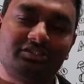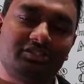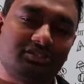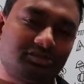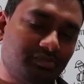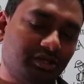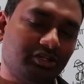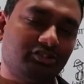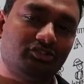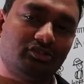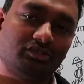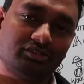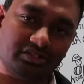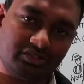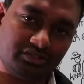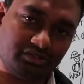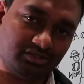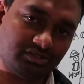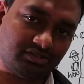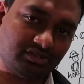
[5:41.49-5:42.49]
Just make sure
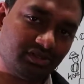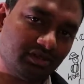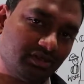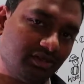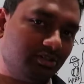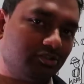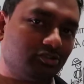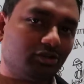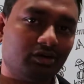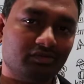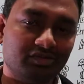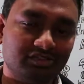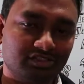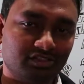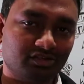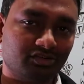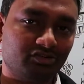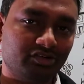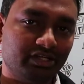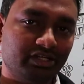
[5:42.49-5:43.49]
that it's always
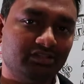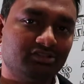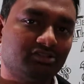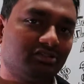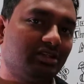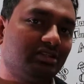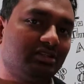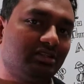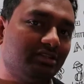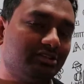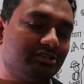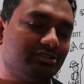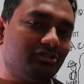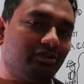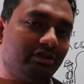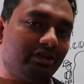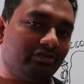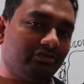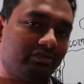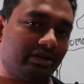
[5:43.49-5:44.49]
in green, so nothing is
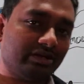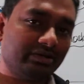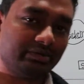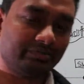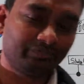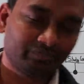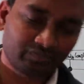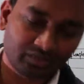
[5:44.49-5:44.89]
going red.